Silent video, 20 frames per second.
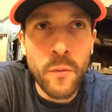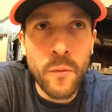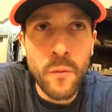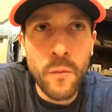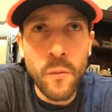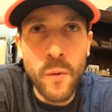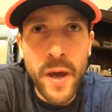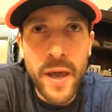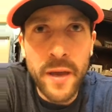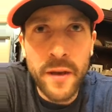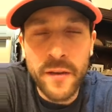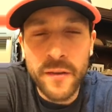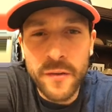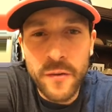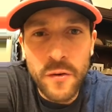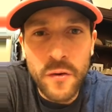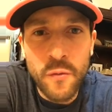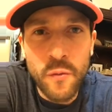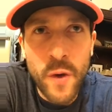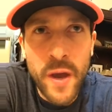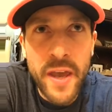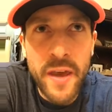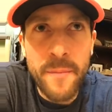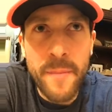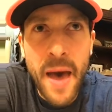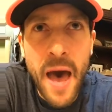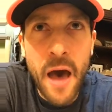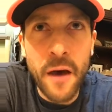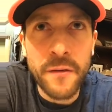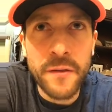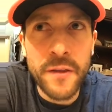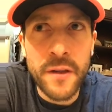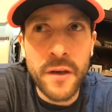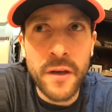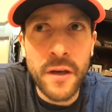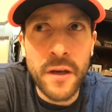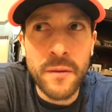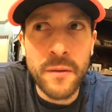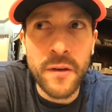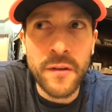way, a certain way about
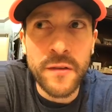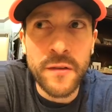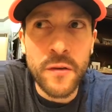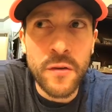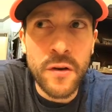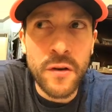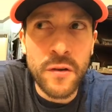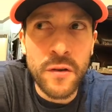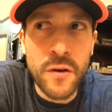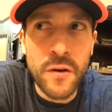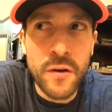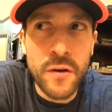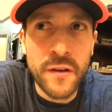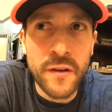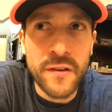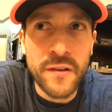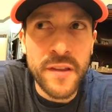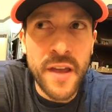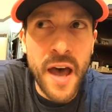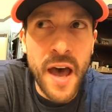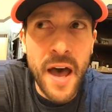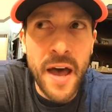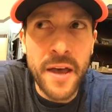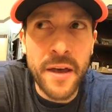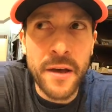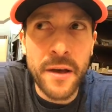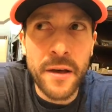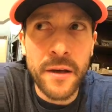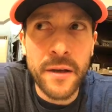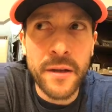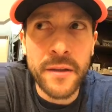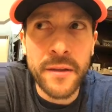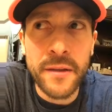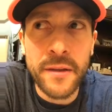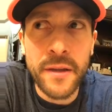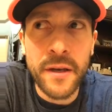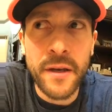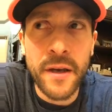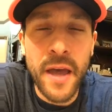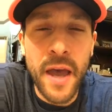them, a certain learning style, and
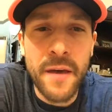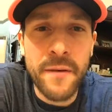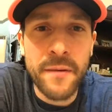they,